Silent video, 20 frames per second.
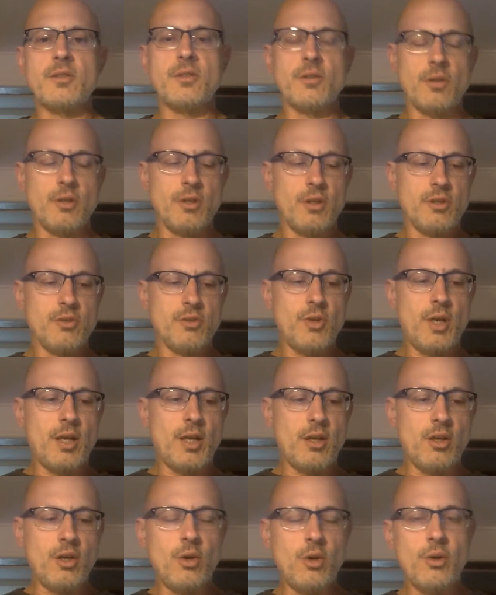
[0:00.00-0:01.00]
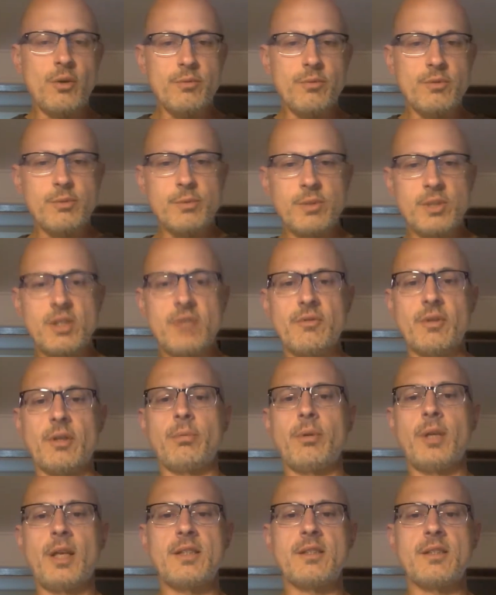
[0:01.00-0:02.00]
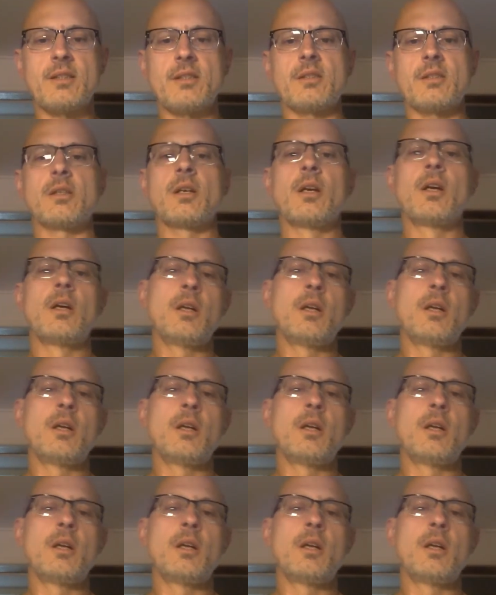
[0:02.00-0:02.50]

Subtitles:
They're going to try to go to specific places.